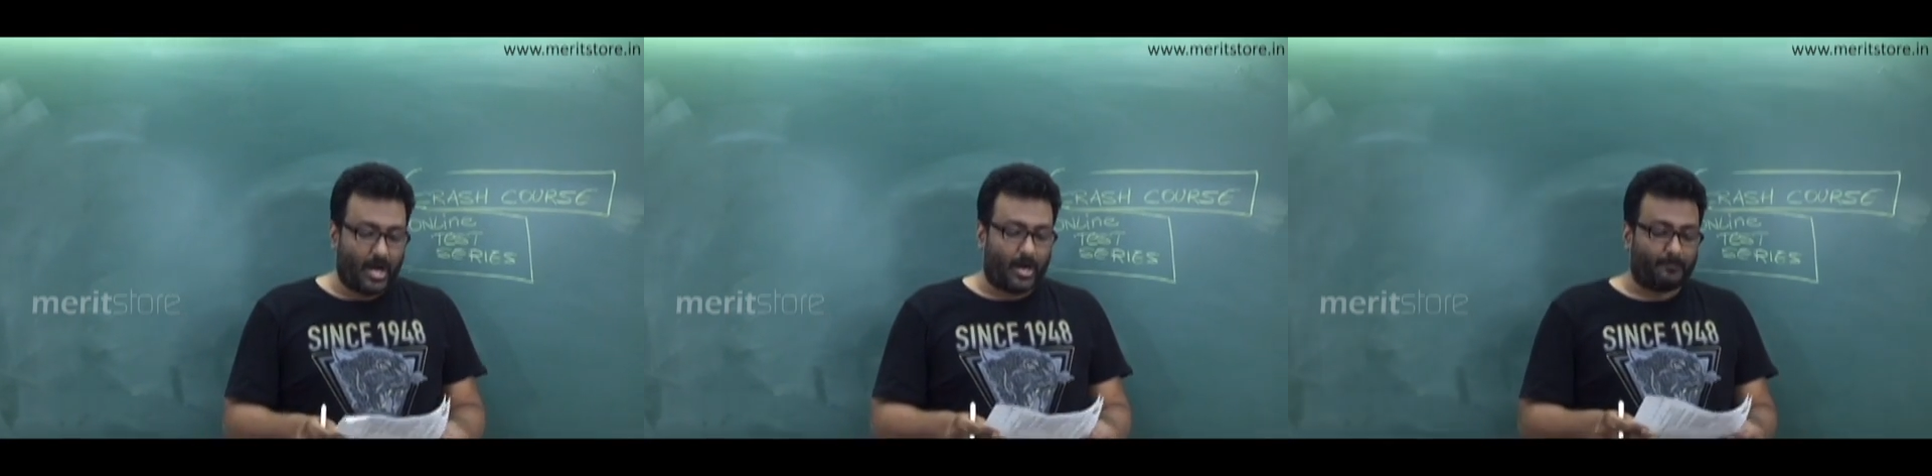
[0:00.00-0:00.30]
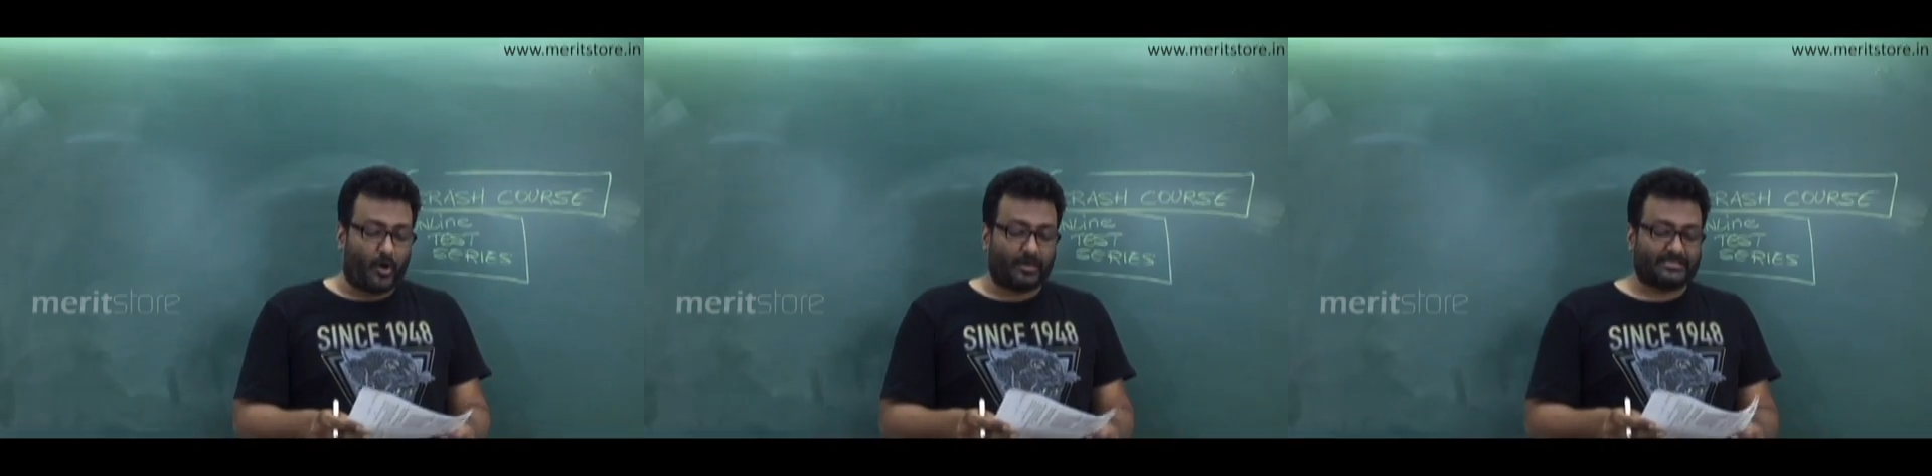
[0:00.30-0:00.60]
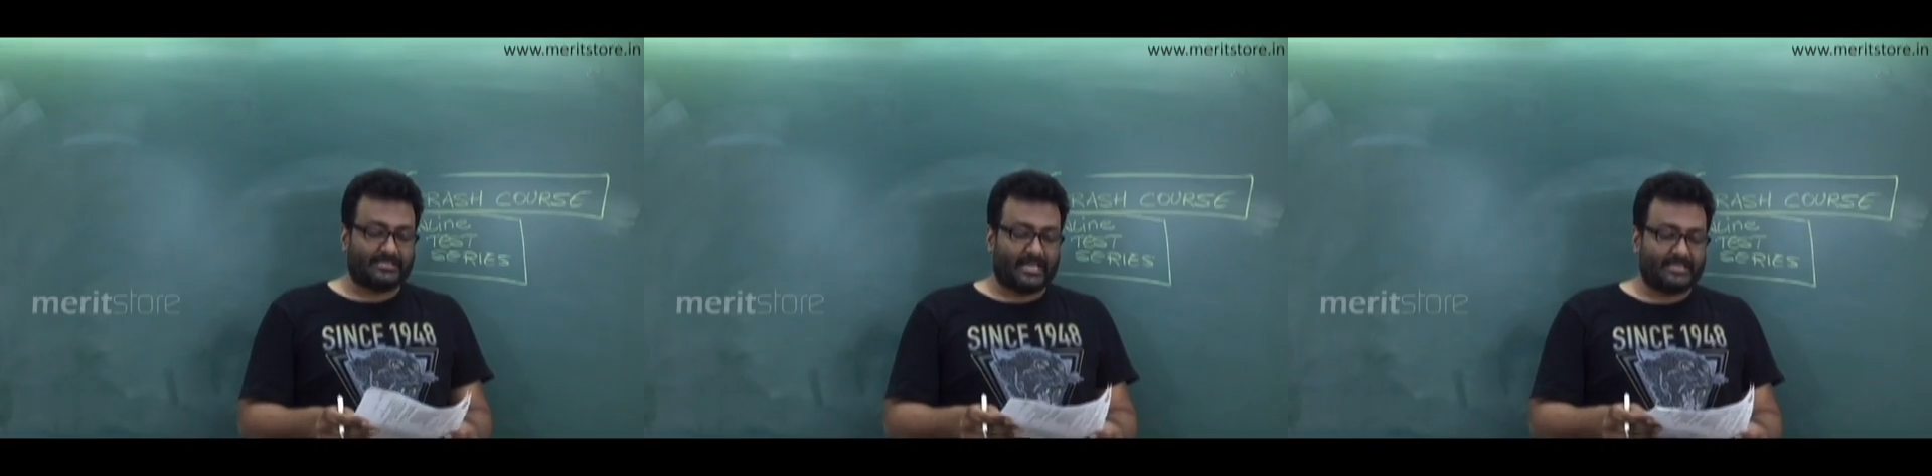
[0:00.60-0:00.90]

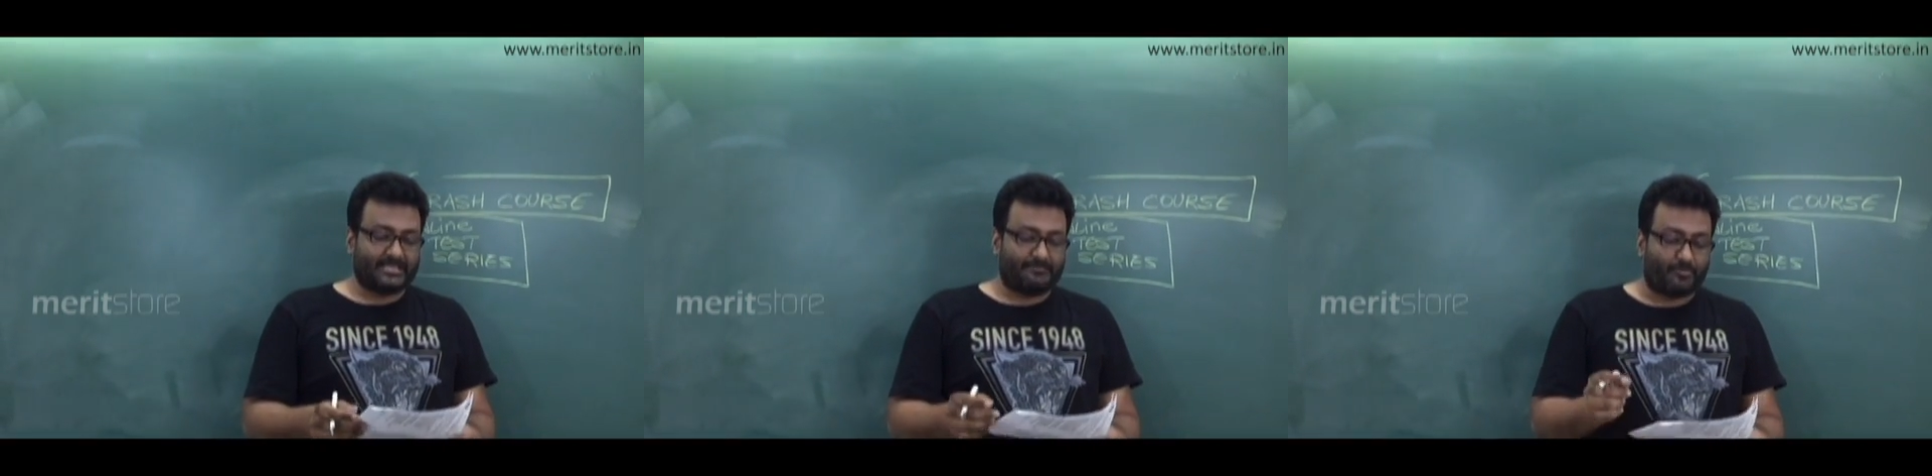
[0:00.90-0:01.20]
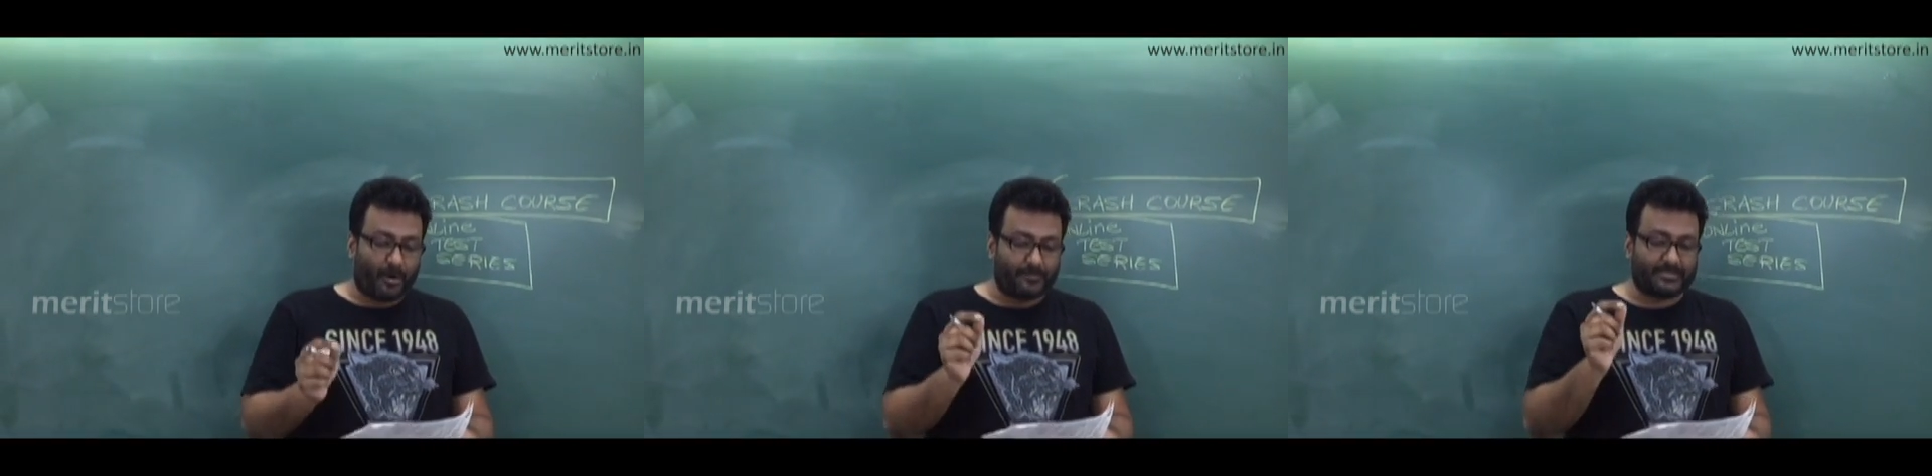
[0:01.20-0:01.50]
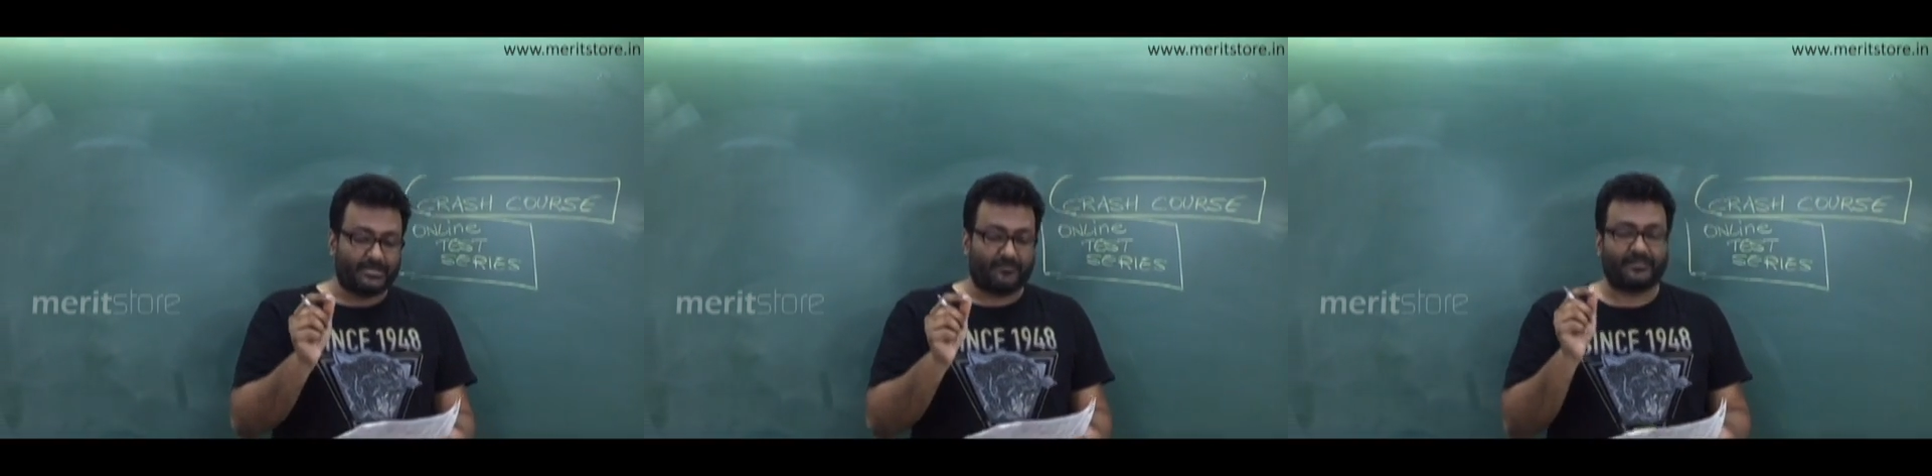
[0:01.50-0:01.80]
Oxidizing
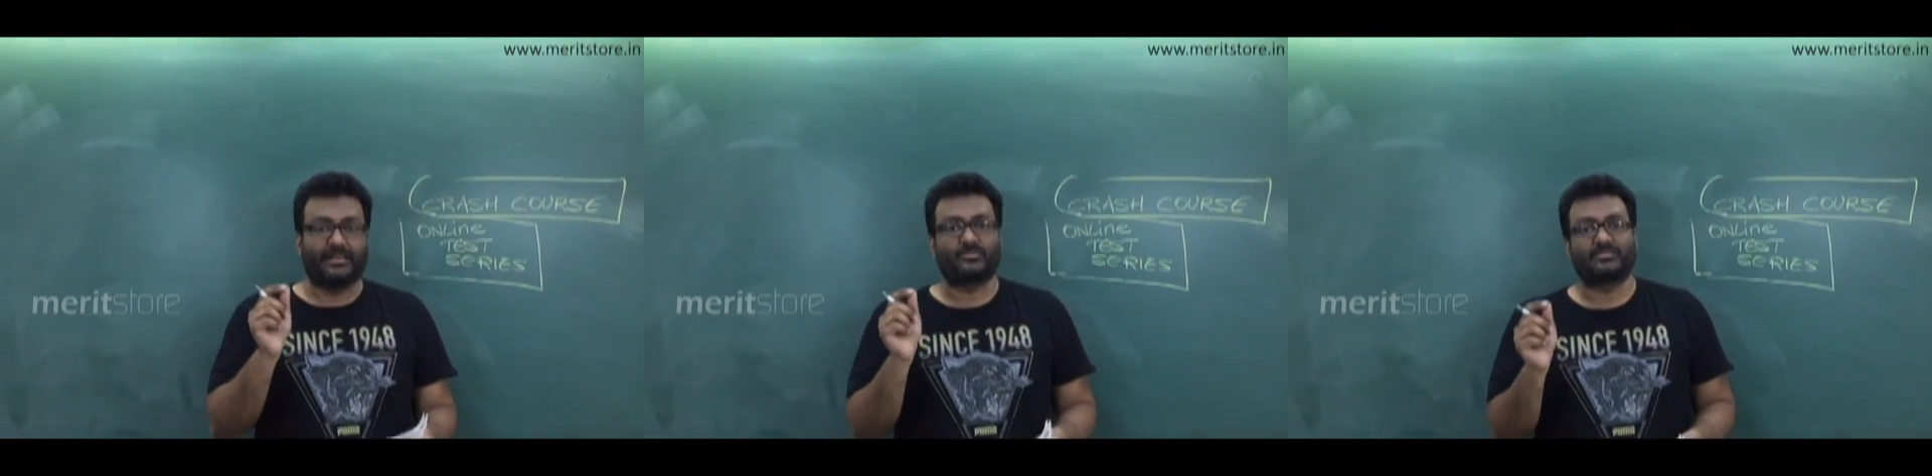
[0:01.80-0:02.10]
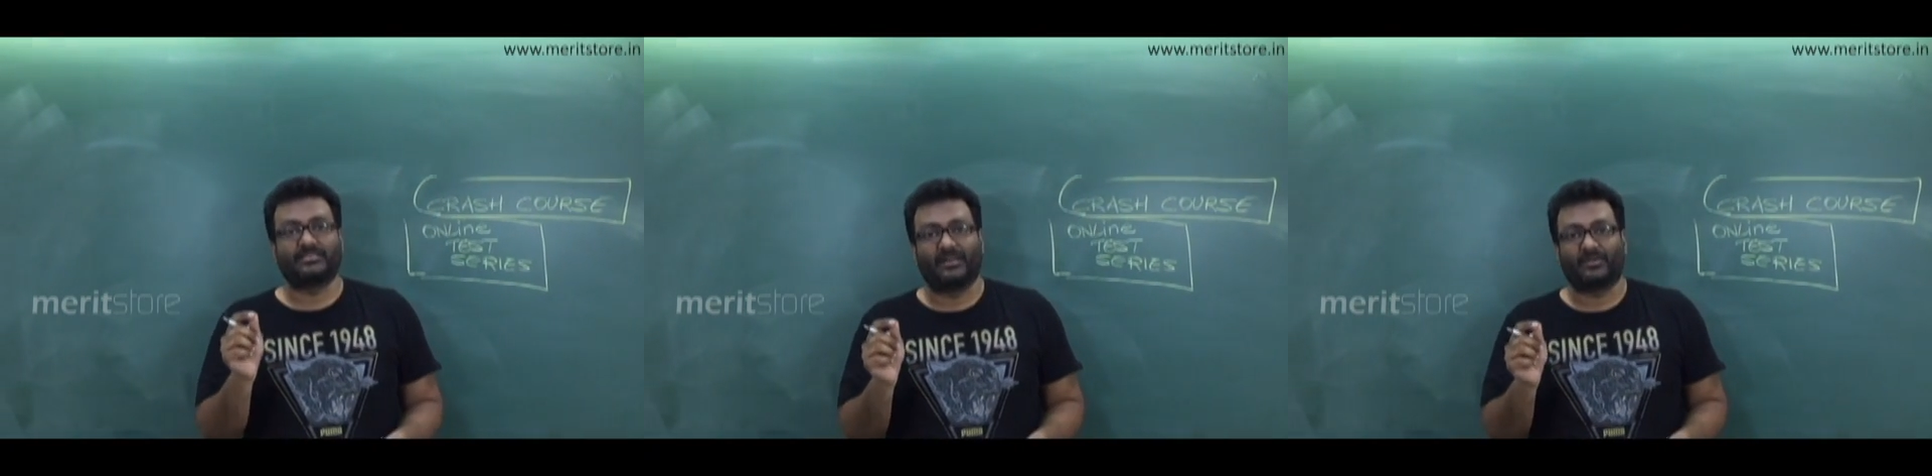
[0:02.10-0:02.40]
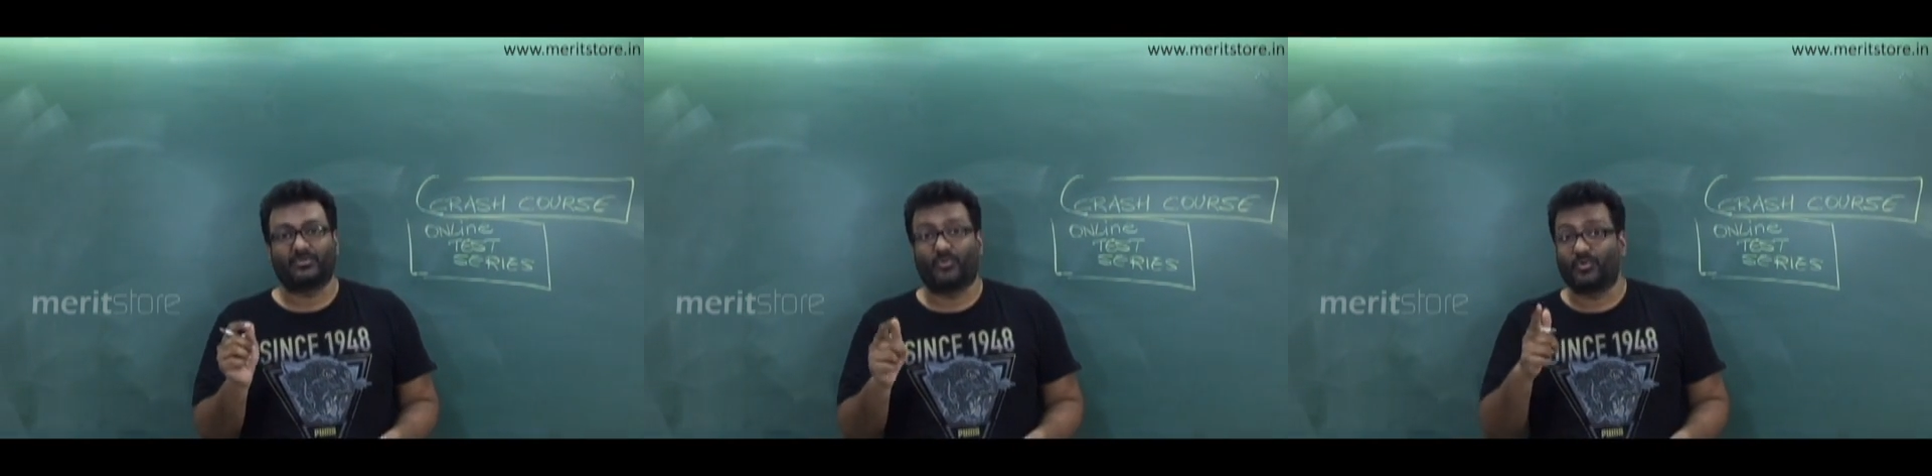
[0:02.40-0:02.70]
property of
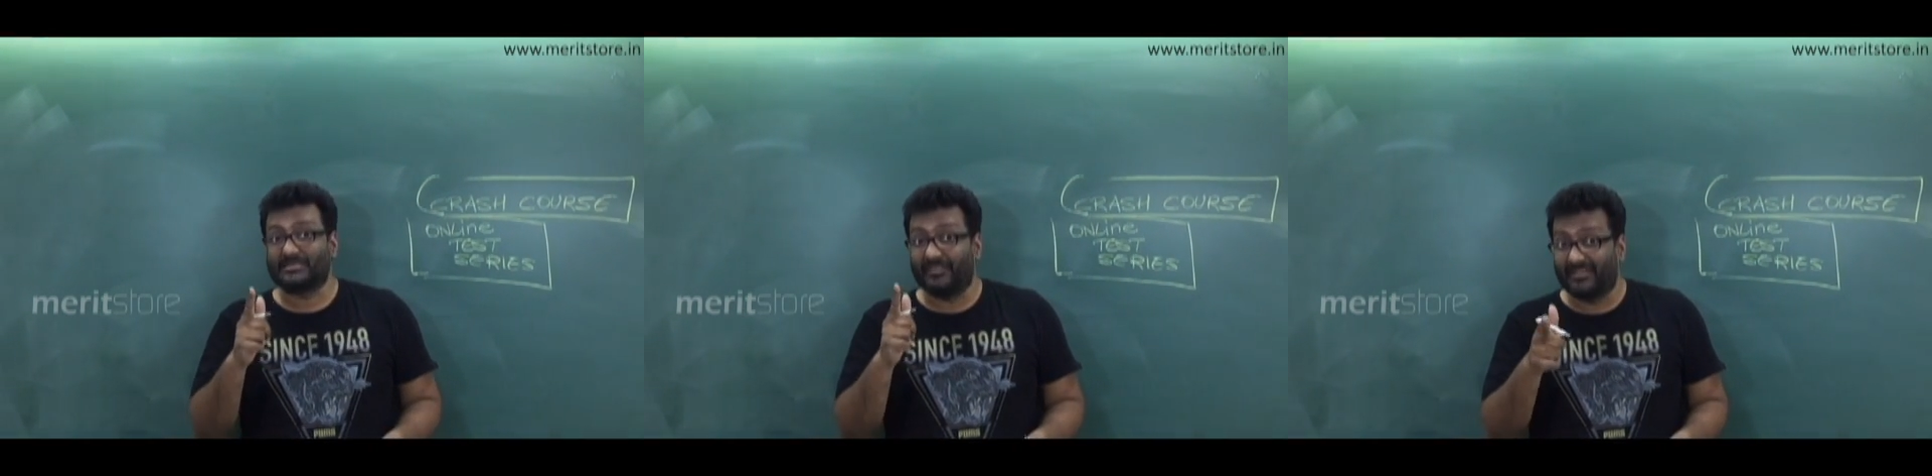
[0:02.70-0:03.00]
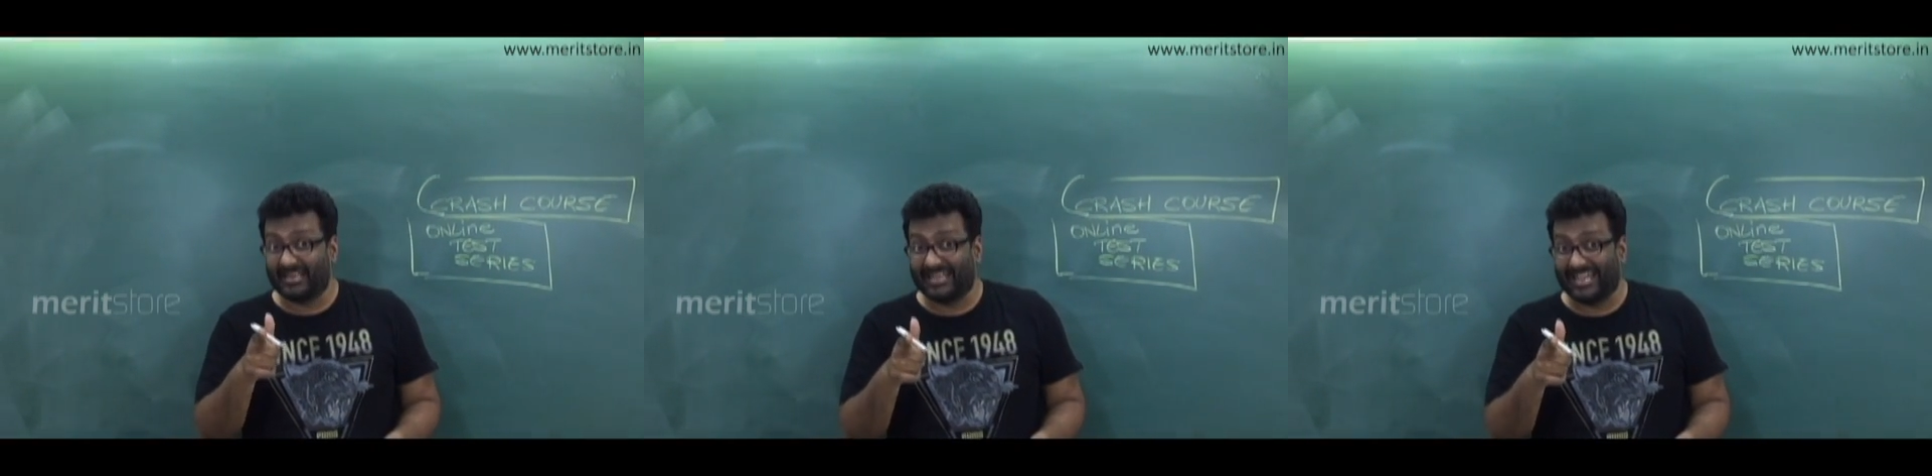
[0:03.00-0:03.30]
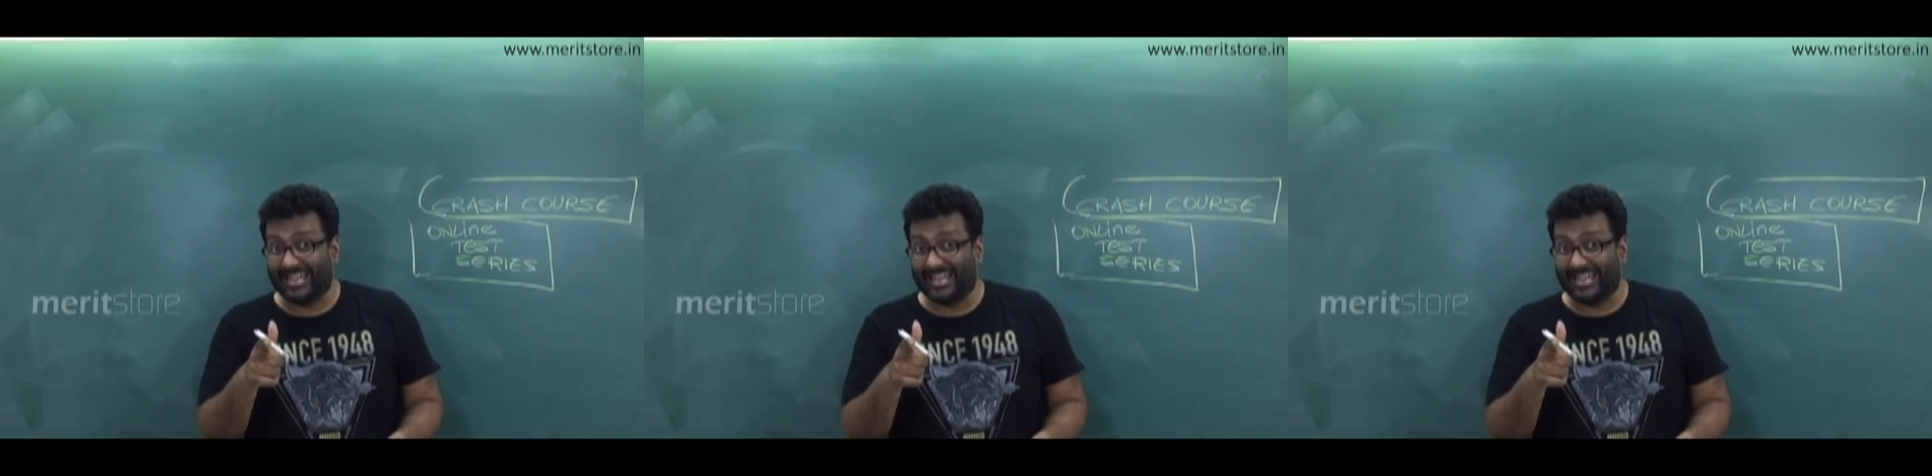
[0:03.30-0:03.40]
K2Cr2O7 and